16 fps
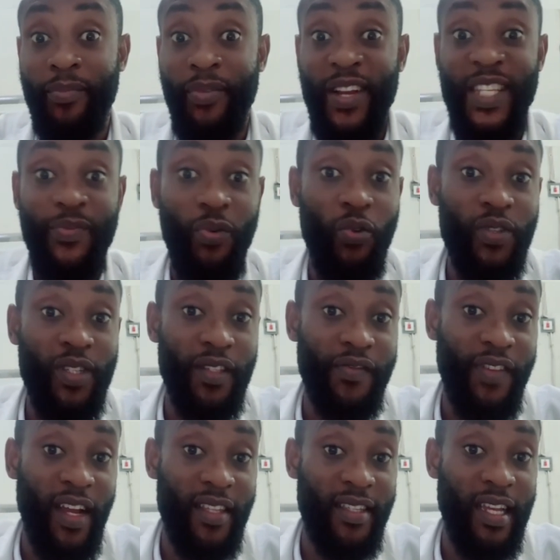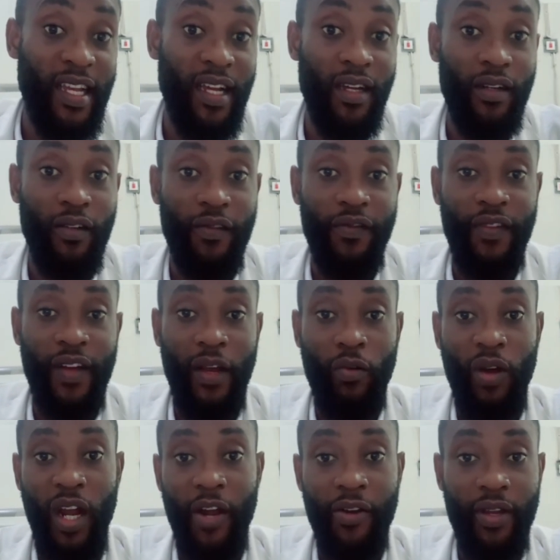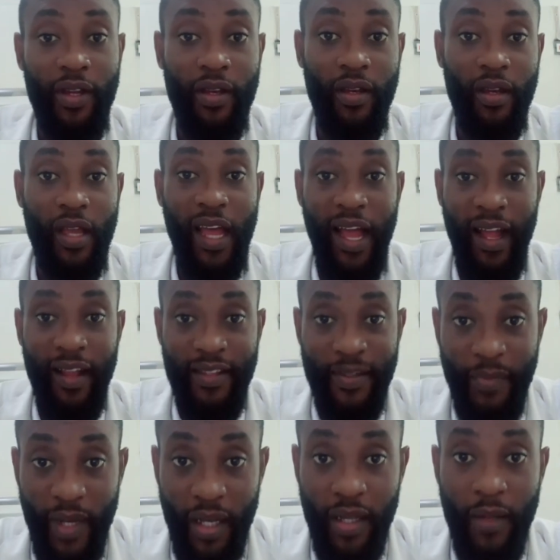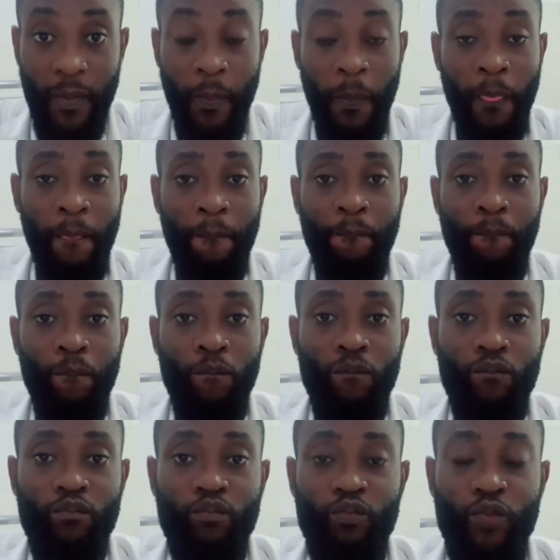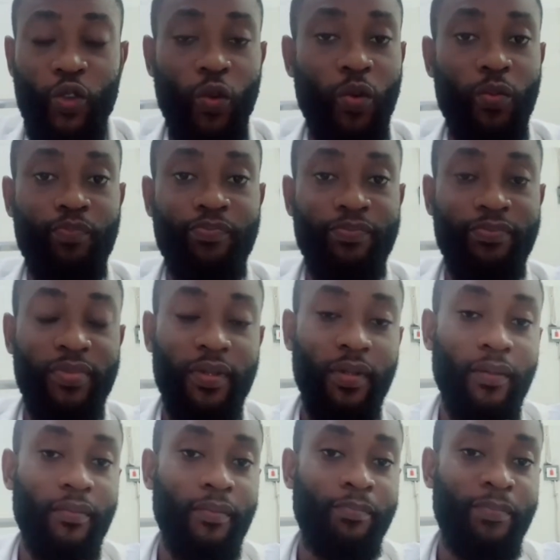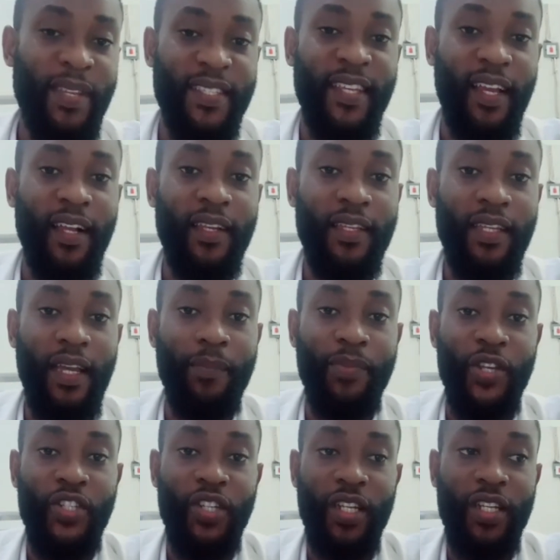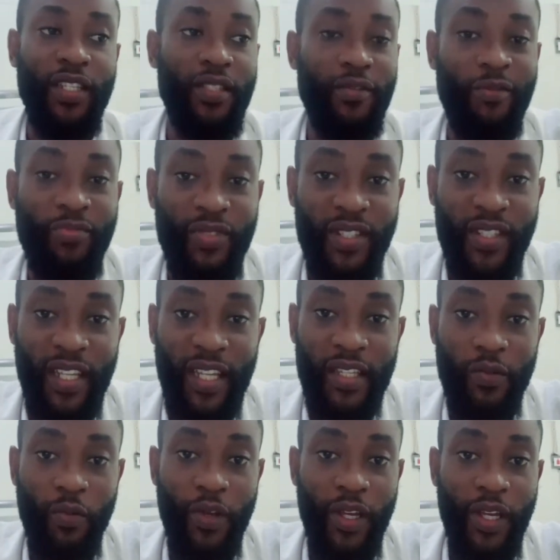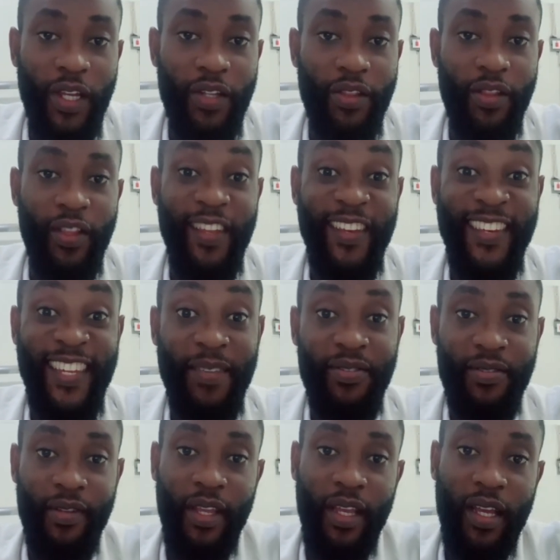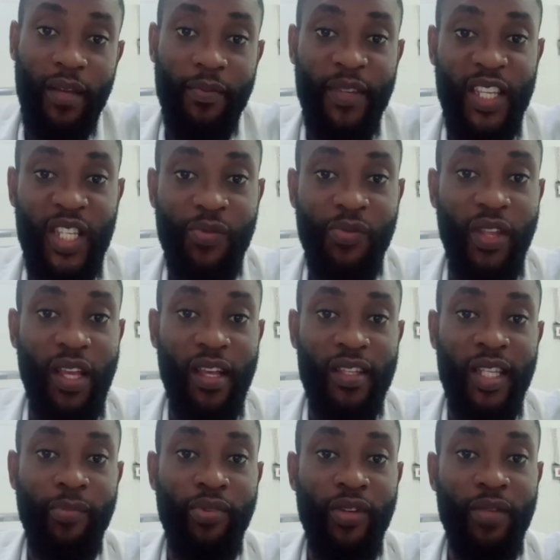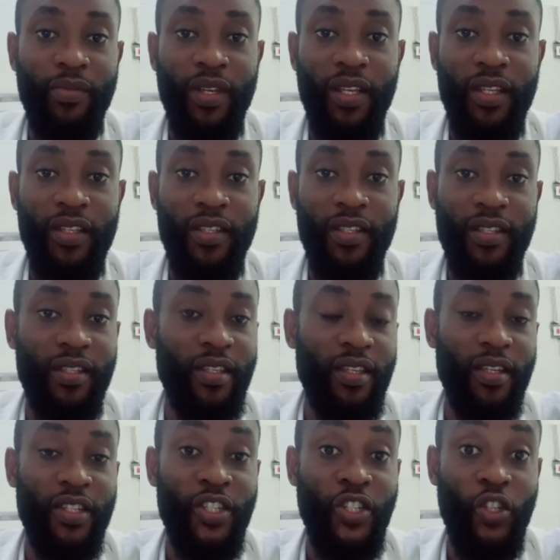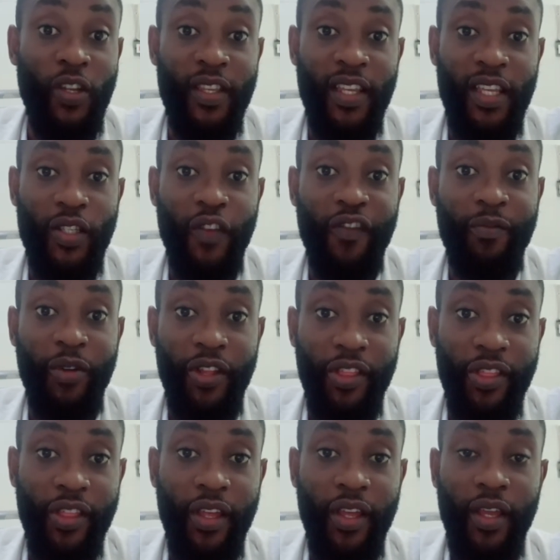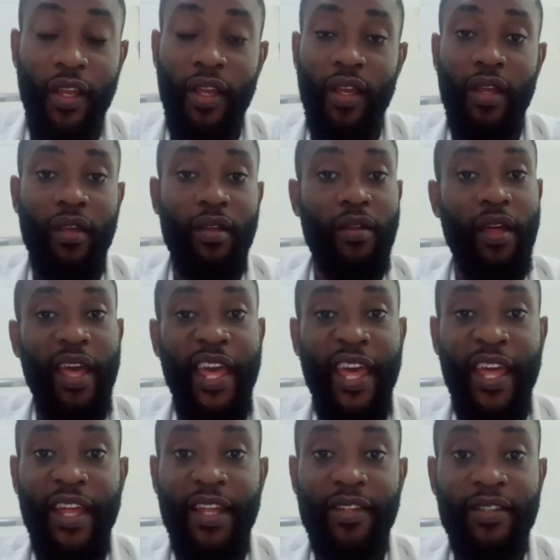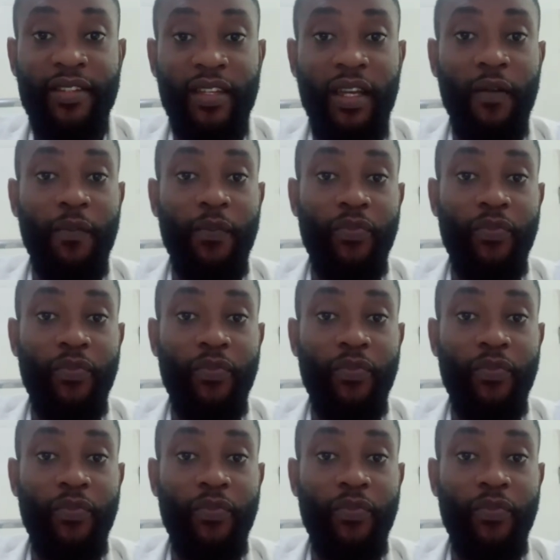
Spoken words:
a predisposing factor of acquiring asthma. So basically, a patient will present with dyspnea. Dyspnea simply means shortness of breath, and